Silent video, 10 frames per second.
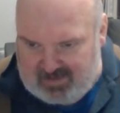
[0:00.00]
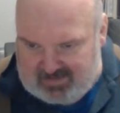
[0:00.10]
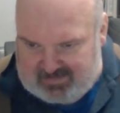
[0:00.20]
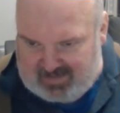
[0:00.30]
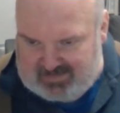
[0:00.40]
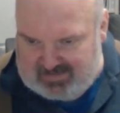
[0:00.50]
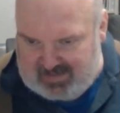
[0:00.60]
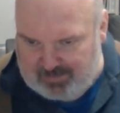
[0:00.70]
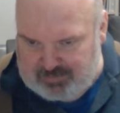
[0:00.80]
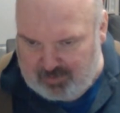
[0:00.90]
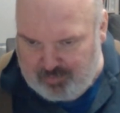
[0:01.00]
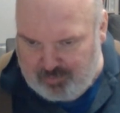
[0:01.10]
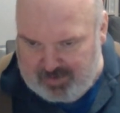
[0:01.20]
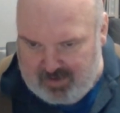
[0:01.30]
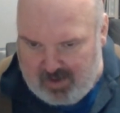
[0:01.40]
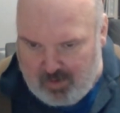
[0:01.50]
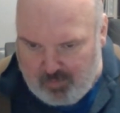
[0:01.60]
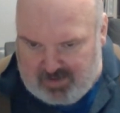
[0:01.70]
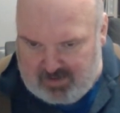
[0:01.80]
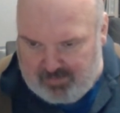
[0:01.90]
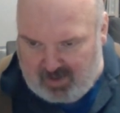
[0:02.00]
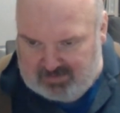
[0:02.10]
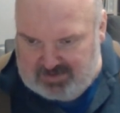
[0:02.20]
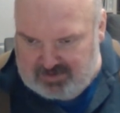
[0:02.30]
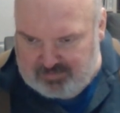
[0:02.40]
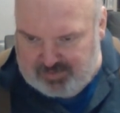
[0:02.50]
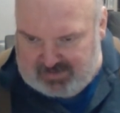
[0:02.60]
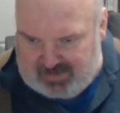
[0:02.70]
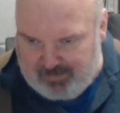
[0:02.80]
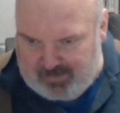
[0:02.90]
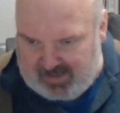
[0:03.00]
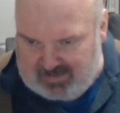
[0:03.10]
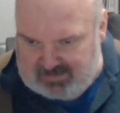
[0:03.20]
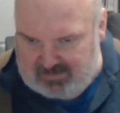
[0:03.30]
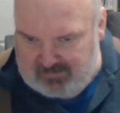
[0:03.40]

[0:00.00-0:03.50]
citizens up to a point where the multitude predominates